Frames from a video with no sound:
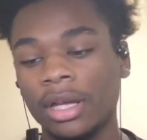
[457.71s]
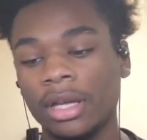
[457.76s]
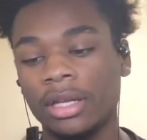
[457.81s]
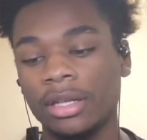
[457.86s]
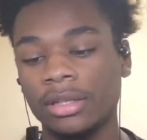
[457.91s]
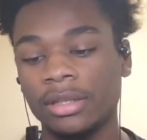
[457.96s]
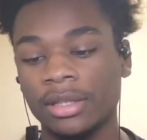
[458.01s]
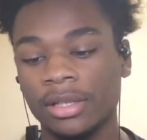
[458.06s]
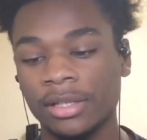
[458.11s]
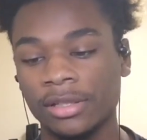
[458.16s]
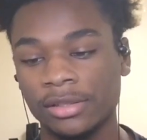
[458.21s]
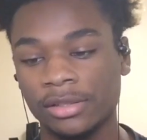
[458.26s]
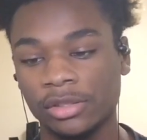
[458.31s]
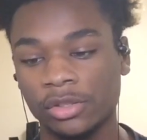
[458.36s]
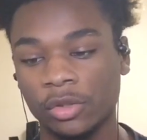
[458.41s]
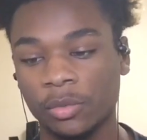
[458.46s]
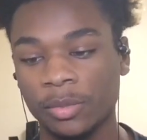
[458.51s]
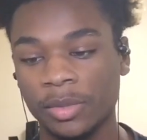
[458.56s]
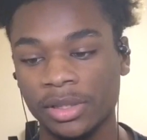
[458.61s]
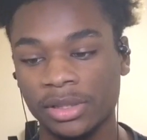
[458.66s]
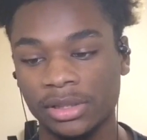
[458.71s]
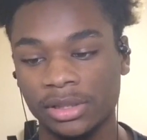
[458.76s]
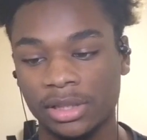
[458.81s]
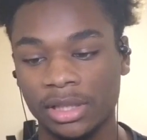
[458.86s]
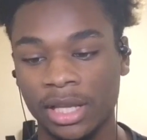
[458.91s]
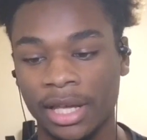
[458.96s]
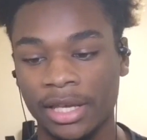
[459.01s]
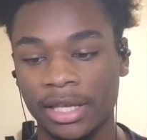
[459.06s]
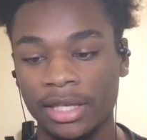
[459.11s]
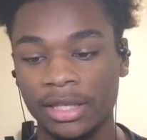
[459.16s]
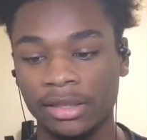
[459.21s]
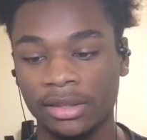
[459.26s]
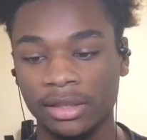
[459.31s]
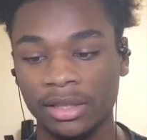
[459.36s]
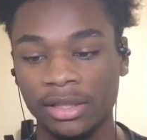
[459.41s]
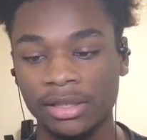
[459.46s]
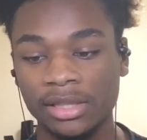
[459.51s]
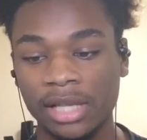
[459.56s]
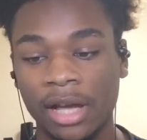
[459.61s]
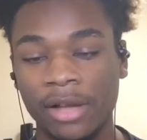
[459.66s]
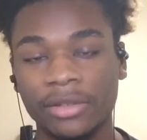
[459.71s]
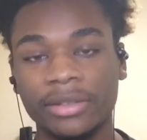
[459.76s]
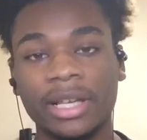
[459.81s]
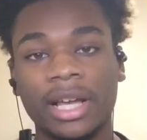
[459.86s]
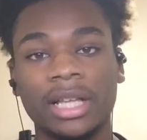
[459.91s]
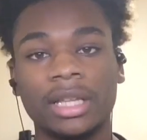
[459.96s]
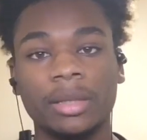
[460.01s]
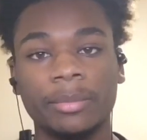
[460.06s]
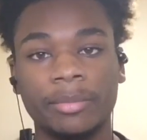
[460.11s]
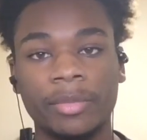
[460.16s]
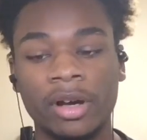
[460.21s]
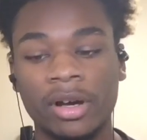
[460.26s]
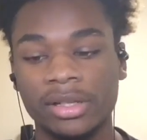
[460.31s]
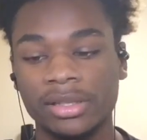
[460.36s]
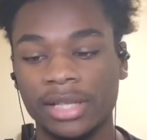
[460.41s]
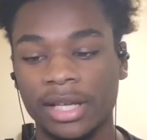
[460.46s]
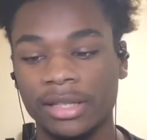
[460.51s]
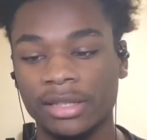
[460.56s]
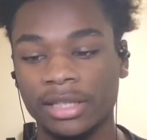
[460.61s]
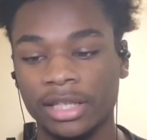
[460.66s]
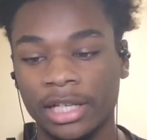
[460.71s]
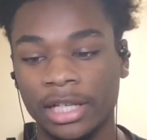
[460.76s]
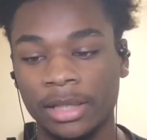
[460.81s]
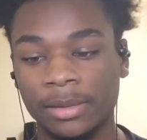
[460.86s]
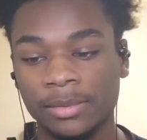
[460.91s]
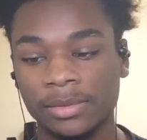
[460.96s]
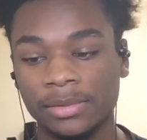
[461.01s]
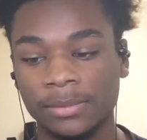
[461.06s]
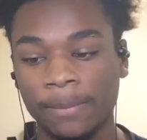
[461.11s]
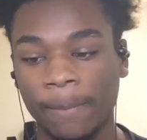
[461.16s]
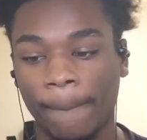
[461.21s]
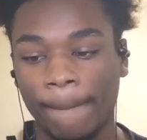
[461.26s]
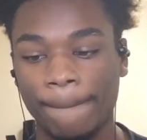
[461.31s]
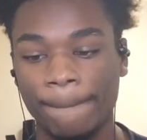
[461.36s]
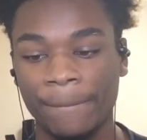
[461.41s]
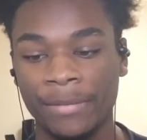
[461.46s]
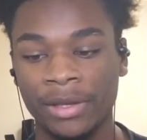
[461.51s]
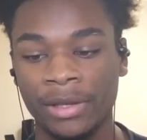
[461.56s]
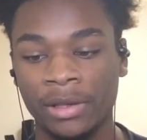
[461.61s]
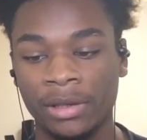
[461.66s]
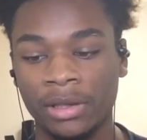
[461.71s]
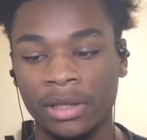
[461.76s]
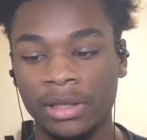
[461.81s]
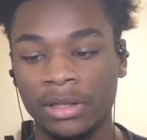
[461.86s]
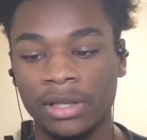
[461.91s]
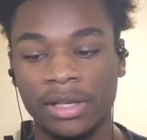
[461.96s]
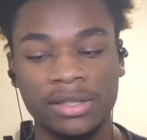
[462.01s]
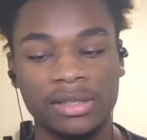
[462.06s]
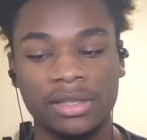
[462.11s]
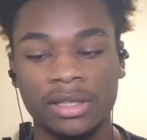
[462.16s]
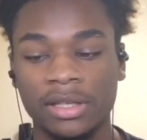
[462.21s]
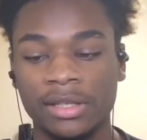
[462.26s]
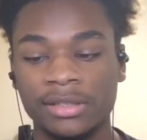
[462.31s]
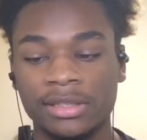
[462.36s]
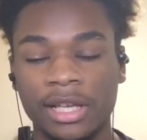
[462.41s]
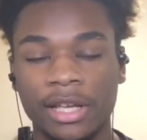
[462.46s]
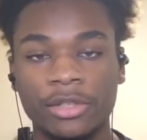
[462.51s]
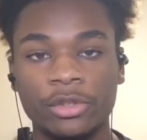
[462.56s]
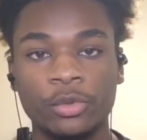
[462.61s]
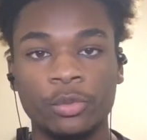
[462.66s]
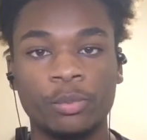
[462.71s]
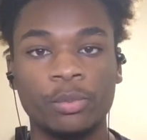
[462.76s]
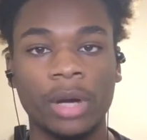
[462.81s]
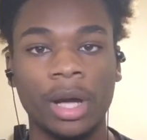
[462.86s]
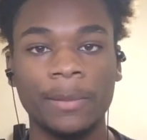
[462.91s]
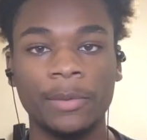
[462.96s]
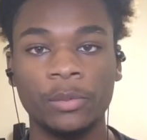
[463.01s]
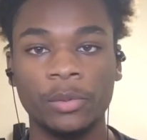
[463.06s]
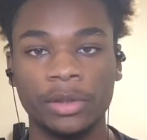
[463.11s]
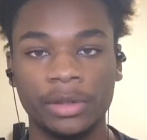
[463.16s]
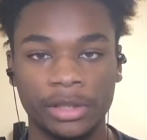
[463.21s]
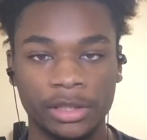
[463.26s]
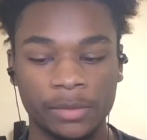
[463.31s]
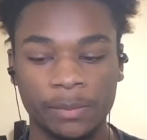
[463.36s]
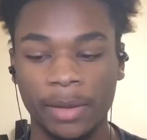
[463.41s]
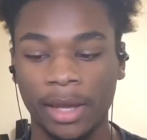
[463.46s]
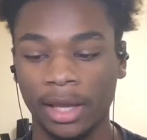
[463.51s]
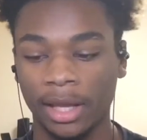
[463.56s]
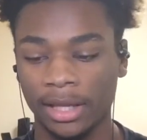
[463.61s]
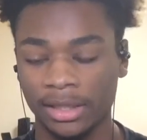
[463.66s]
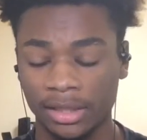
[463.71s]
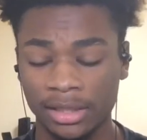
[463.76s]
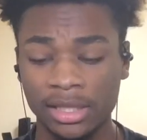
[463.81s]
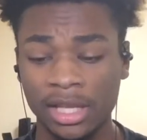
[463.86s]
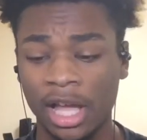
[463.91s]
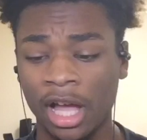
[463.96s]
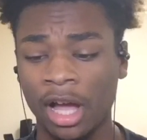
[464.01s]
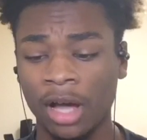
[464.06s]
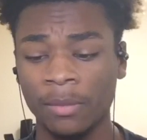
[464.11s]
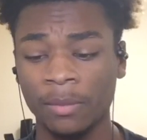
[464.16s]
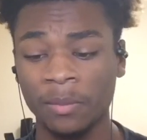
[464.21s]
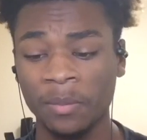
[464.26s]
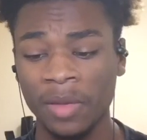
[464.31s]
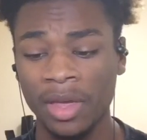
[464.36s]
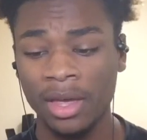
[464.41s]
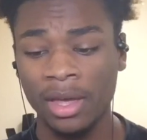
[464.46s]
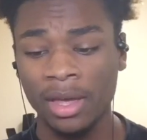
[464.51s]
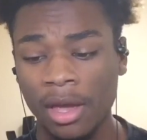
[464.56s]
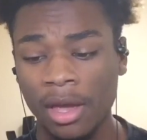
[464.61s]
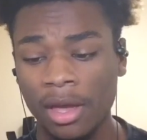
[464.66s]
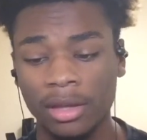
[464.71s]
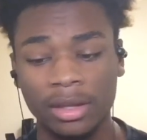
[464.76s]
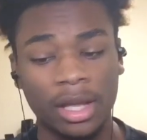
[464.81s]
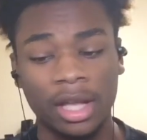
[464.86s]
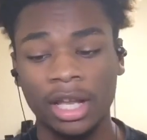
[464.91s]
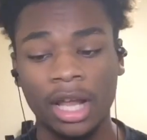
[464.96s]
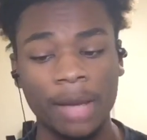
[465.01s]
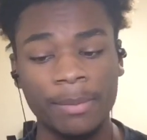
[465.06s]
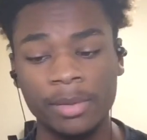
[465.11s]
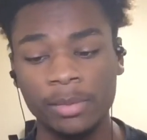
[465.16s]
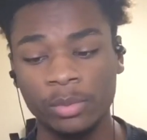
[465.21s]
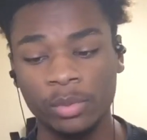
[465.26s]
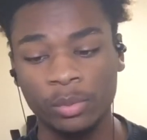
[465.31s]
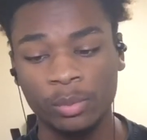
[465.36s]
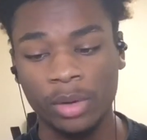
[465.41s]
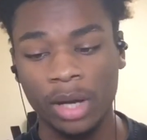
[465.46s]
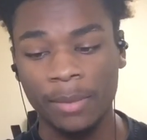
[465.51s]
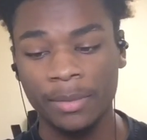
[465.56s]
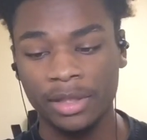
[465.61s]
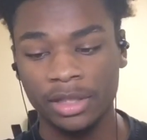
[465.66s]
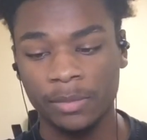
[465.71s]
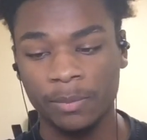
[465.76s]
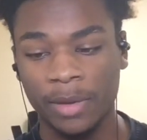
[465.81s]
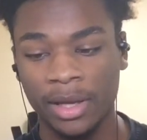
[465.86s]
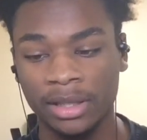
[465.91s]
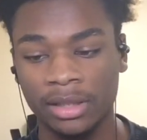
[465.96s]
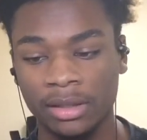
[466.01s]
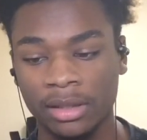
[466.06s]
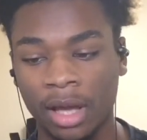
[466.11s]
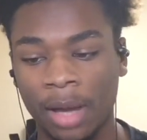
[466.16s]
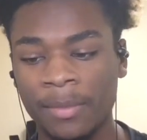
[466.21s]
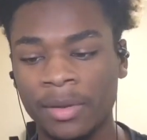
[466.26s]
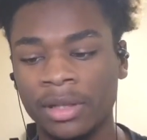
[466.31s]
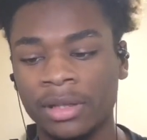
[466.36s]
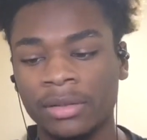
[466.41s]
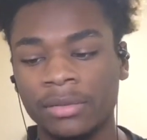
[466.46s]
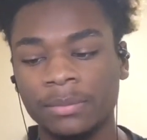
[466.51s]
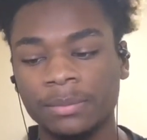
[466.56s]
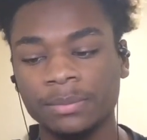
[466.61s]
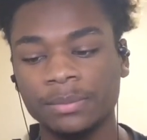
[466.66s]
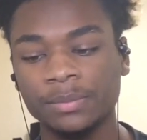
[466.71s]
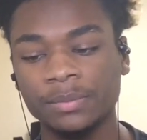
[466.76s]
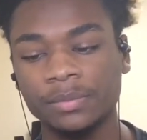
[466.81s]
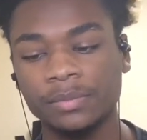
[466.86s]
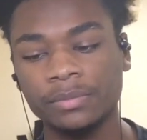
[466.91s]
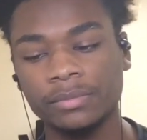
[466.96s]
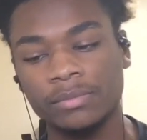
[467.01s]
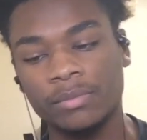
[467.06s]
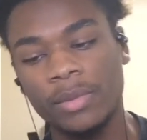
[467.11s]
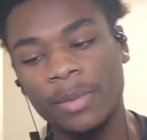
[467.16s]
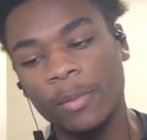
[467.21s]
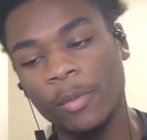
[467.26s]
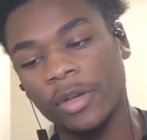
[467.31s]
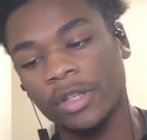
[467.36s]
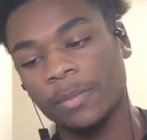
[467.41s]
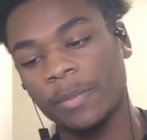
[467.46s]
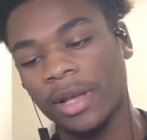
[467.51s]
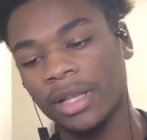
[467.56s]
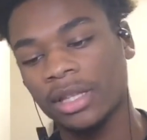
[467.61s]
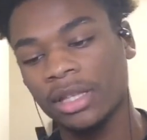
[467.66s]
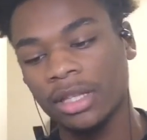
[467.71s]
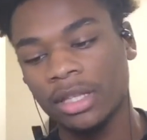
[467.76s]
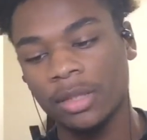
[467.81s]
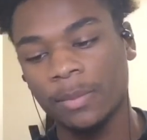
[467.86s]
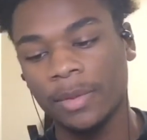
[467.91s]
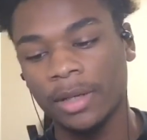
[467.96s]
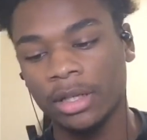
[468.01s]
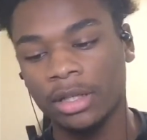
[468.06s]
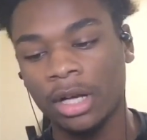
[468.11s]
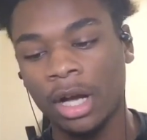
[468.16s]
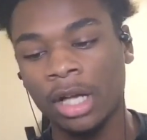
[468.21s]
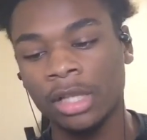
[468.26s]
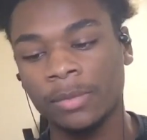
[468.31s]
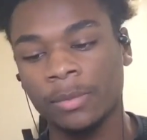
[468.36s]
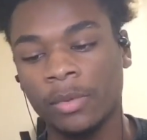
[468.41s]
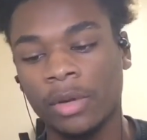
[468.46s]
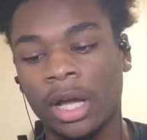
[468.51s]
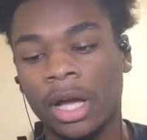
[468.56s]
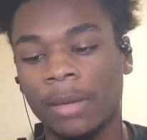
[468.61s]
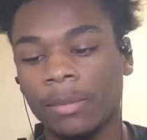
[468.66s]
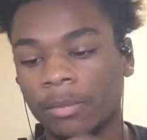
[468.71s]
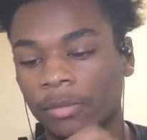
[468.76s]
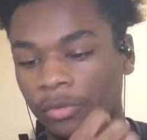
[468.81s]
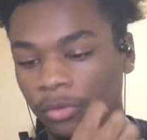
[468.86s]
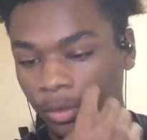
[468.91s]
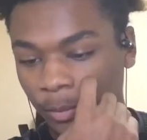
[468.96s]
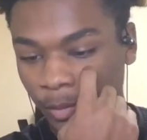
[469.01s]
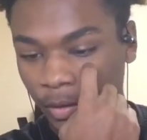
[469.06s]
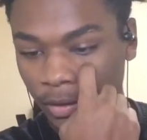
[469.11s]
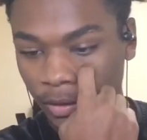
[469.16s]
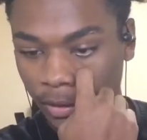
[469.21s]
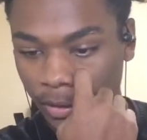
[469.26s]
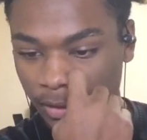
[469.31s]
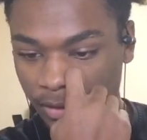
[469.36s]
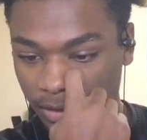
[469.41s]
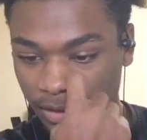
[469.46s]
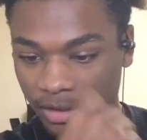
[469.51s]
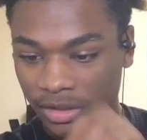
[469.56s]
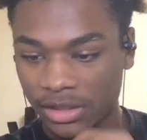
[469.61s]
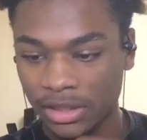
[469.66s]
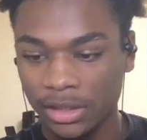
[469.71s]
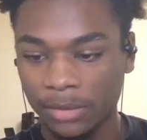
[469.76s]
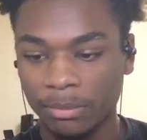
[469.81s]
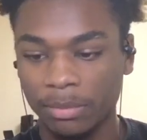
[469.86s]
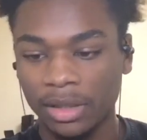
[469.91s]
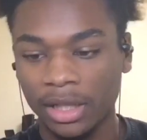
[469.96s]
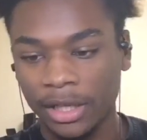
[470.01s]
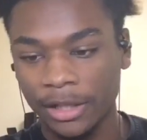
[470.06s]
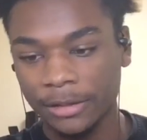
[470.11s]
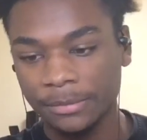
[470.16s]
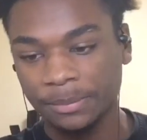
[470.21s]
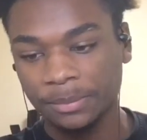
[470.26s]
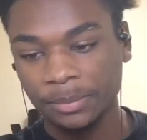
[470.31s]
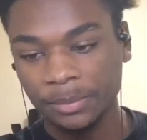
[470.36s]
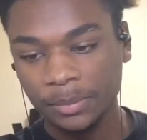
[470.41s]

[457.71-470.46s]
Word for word: He does so much. Like he thinks outside the box at times and he does things that you probably wouldn't expect. Like this album, a lot of people probably expected. I mean, people expected this to be a gospel album from the leaks and shit, but like